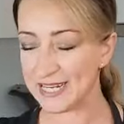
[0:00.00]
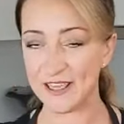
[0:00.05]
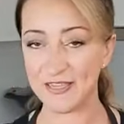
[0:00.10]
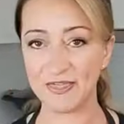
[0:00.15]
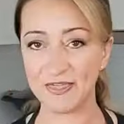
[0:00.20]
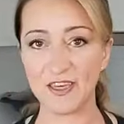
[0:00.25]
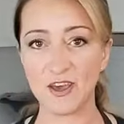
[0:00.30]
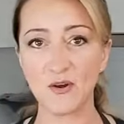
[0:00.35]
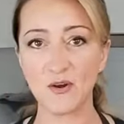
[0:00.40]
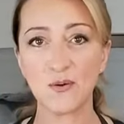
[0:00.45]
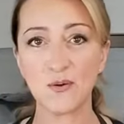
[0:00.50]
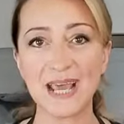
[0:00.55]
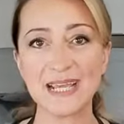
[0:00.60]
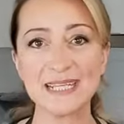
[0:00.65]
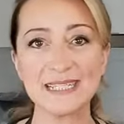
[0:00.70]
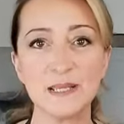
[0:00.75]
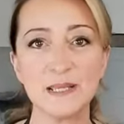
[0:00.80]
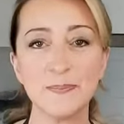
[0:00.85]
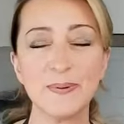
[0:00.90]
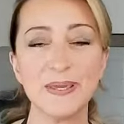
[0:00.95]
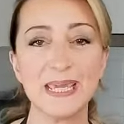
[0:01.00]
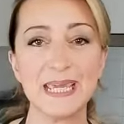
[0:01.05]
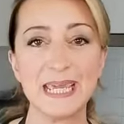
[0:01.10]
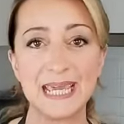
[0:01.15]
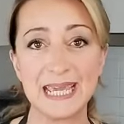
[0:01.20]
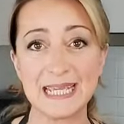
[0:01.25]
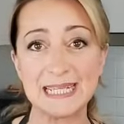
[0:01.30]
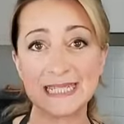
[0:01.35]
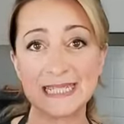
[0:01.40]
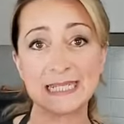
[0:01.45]
The recipe
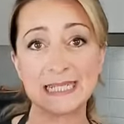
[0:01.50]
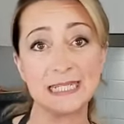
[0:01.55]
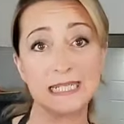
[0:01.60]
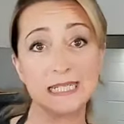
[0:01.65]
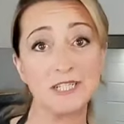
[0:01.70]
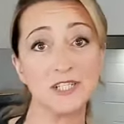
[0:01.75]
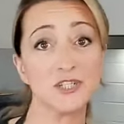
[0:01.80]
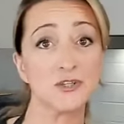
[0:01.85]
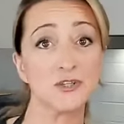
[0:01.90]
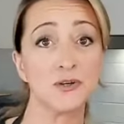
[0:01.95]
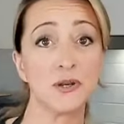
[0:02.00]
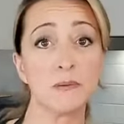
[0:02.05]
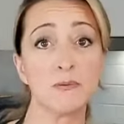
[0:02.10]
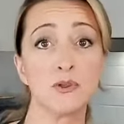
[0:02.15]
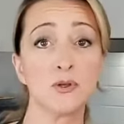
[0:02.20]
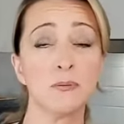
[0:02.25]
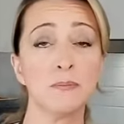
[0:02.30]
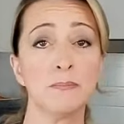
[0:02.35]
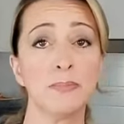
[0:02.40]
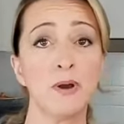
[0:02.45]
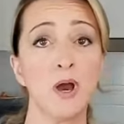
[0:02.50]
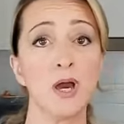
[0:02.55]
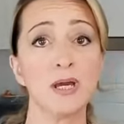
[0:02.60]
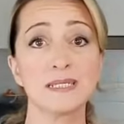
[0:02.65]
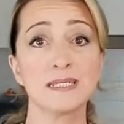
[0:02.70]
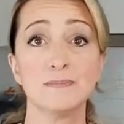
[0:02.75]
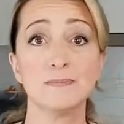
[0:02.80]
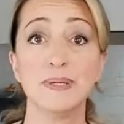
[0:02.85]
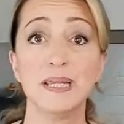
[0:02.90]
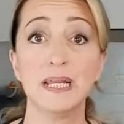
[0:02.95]
is in the description
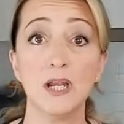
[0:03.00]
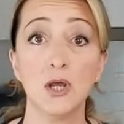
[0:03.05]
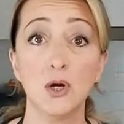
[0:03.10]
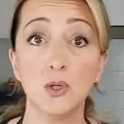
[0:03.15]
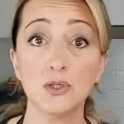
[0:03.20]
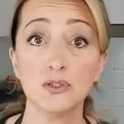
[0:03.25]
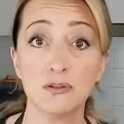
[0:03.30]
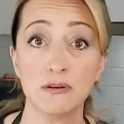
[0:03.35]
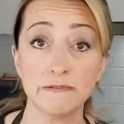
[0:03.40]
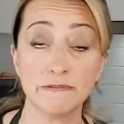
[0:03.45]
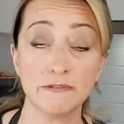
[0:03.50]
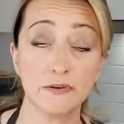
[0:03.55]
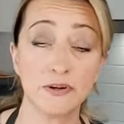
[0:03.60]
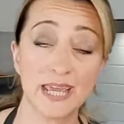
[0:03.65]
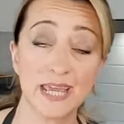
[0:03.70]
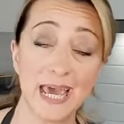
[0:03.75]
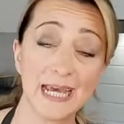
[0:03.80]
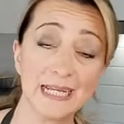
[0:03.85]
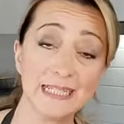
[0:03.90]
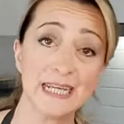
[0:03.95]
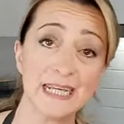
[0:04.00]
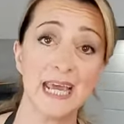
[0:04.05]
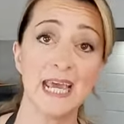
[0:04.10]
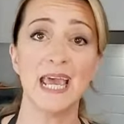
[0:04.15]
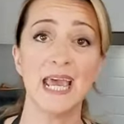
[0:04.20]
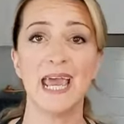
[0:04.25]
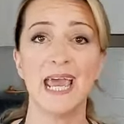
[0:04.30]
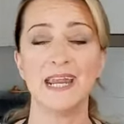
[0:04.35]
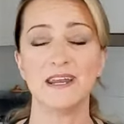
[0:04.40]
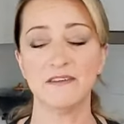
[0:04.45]
box below. Don't forget.
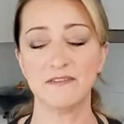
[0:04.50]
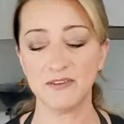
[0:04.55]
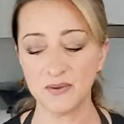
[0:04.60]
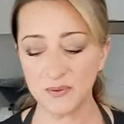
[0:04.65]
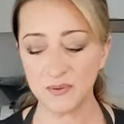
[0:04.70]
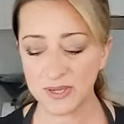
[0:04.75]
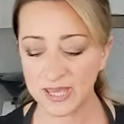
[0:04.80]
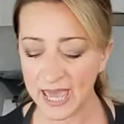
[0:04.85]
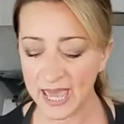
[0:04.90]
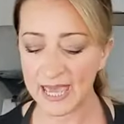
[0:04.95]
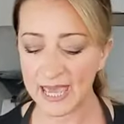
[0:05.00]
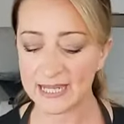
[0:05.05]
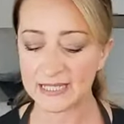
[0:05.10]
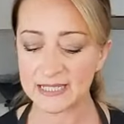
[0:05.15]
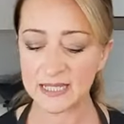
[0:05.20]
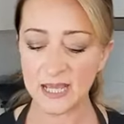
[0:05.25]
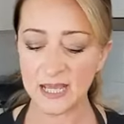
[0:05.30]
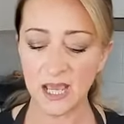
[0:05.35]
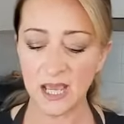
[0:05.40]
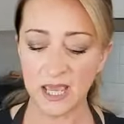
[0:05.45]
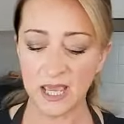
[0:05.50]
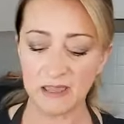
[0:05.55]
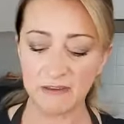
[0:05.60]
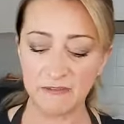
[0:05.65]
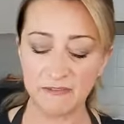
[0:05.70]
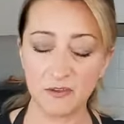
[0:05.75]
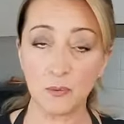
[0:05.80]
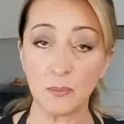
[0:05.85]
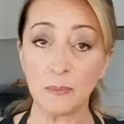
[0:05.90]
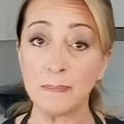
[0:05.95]
And if you can't,
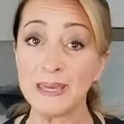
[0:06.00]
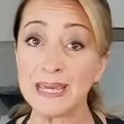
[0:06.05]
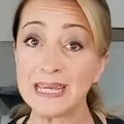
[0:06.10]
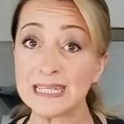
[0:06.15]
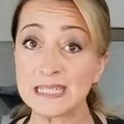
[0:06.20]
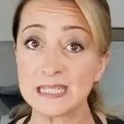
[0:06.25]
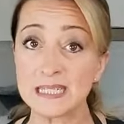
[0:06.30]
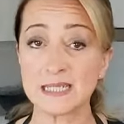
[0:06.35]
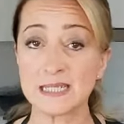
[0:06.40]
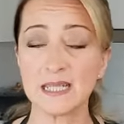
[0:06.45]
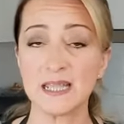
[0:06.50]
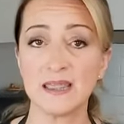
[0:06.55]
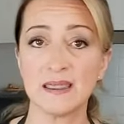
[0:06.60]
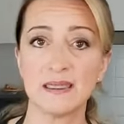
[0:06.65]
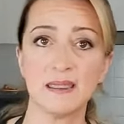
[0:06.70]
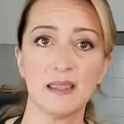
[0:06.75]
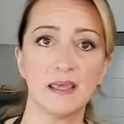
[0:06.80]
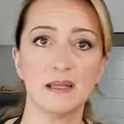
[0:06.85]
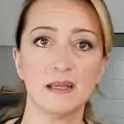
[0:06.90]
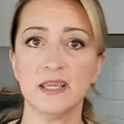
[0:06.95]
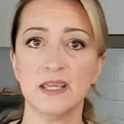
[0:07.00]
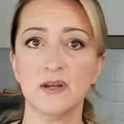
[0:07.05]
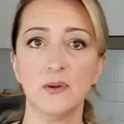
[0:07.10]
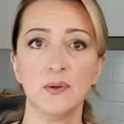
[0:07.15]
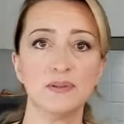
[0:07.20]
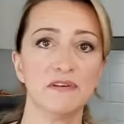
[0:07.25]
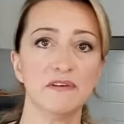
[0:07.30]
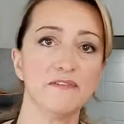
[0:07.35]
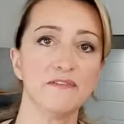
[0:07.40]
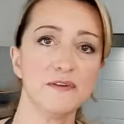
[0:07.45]
if you miss,
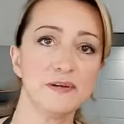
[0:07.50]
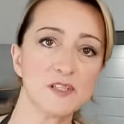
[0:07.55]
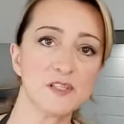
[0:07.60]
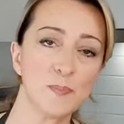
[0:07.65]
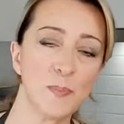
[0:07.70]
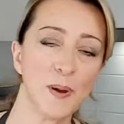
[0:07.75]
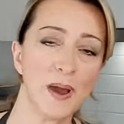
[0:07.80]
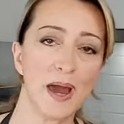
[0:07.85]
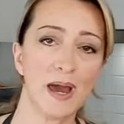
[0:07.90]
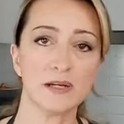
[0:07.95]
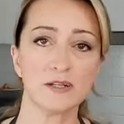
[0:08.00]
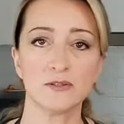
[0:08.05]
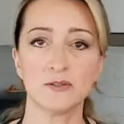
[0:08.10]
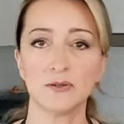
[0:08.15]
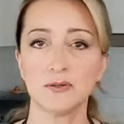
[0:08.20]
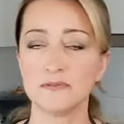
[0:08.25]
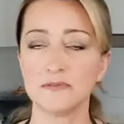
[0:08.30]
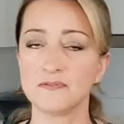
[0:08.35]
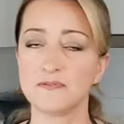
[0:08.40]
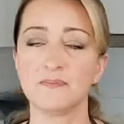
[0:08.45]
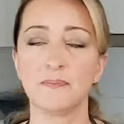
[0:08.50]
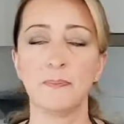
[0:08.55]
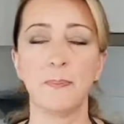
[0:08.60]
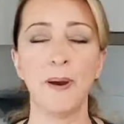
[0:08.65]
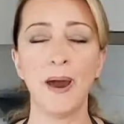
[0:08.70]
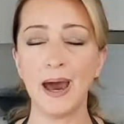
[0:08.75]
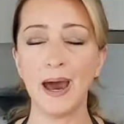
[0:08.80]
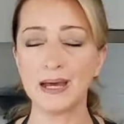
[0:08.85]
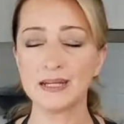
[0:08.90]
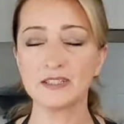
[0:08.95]
the first part of
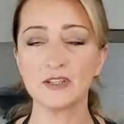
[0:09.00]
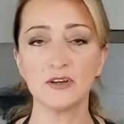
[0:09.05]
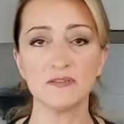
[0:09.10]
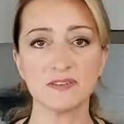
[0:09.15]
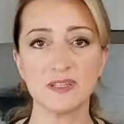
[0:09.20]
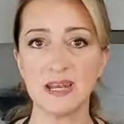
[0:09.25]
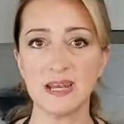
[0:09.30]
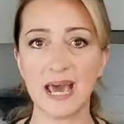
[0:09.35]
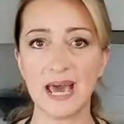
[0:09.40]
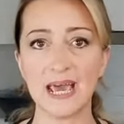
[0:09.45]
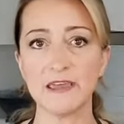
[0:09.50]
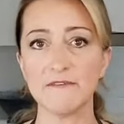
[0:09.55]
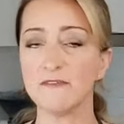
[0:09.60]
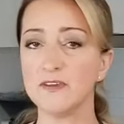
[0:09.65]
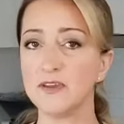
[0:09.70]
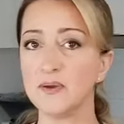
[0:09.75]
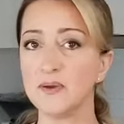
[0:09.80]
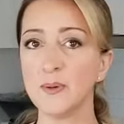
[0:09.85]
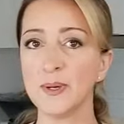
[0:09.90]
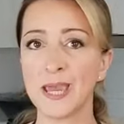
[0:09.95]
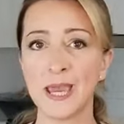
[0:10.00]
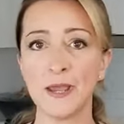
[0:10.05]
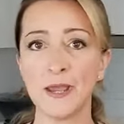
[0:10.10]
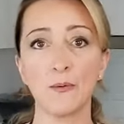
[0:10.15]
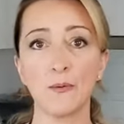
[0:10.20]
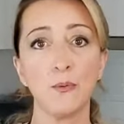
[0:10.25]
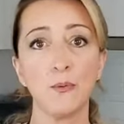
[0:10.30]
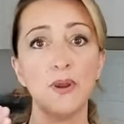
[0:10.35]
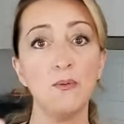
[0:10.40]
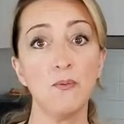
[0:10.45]
the live, you can
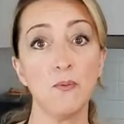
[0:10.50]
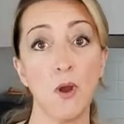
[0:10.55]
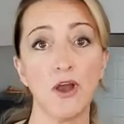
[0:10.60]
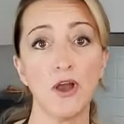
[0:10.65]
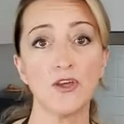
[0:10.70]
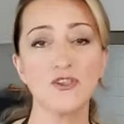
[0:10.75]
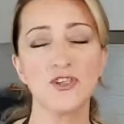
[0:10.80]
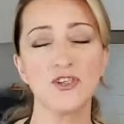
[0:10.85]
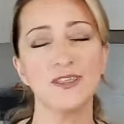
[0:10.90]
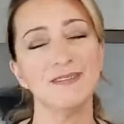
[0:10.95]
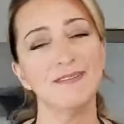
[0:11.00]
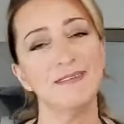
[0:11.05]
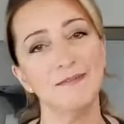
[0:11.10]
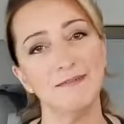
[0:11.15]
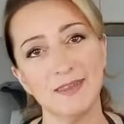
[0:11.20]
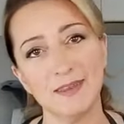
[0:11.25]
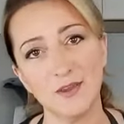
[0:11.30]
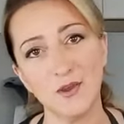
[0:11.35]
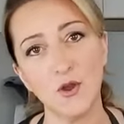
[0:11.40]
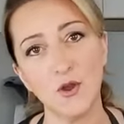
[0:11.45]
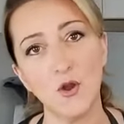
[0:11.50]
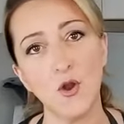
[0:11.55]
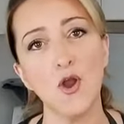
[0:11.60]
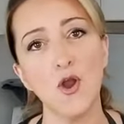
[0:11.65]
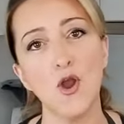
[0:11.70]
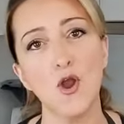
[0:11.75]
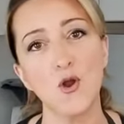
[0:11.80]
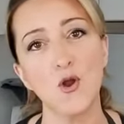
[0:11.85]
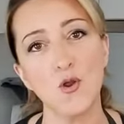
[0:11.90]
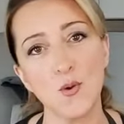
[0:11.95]
rewatch the video
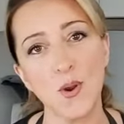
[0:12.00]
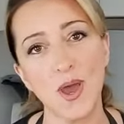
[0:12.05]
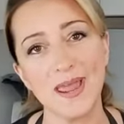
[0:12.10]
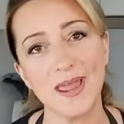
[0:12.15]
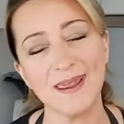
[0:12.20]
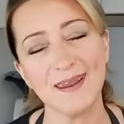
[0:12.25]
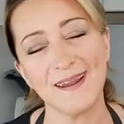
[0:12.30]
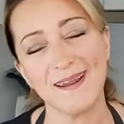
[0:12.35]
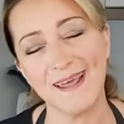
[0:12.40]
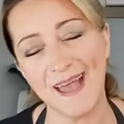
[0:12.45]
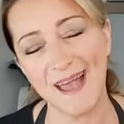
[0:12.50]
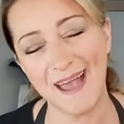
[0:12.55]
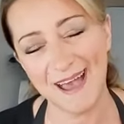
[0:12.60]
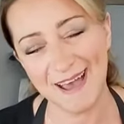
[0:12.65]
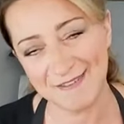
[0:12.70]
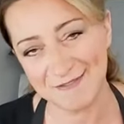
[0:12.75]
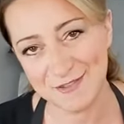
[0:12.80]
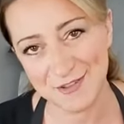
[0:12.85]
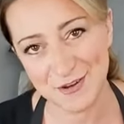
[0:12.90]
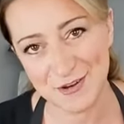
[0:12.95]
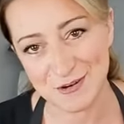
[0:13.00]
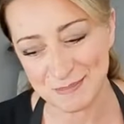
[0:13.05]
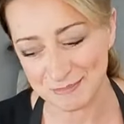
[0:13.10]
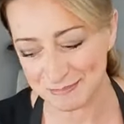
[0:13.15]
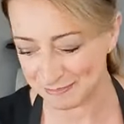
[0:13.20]
right after.